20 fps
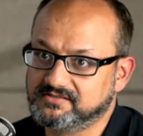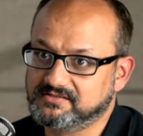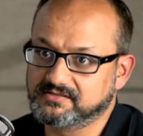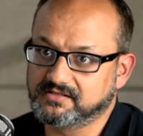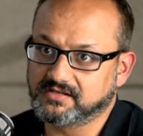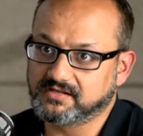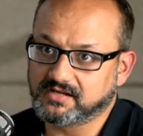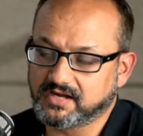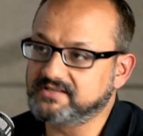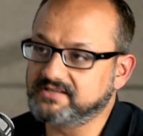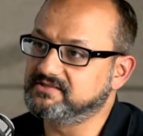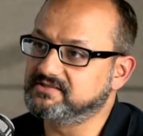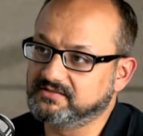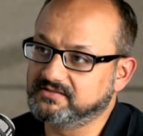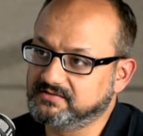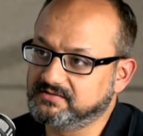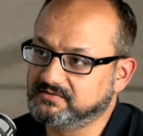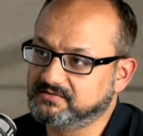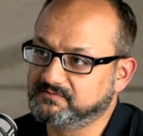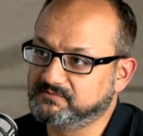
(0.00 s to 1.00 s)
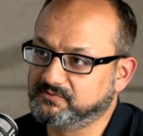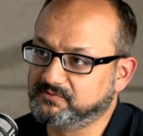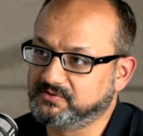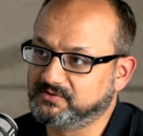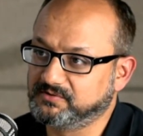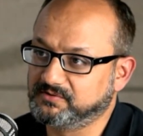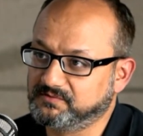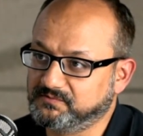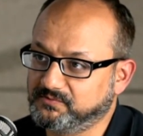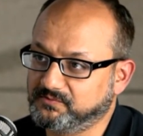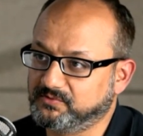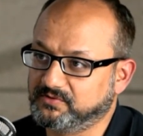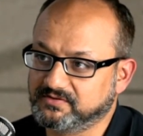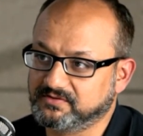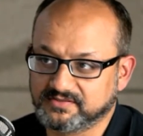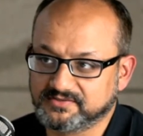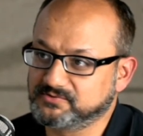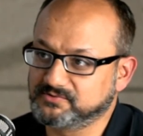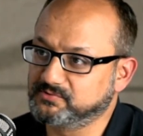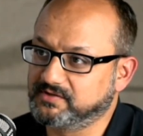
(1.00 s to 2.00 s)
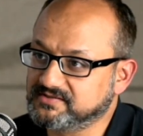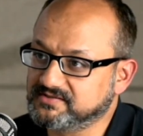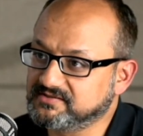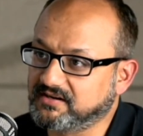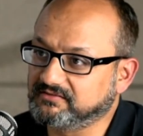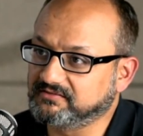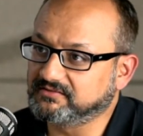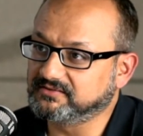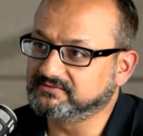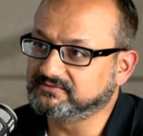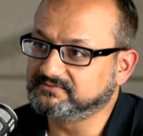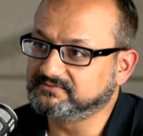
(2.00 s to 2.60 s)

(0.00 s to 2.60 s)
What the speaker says: a hygiene for this to get started.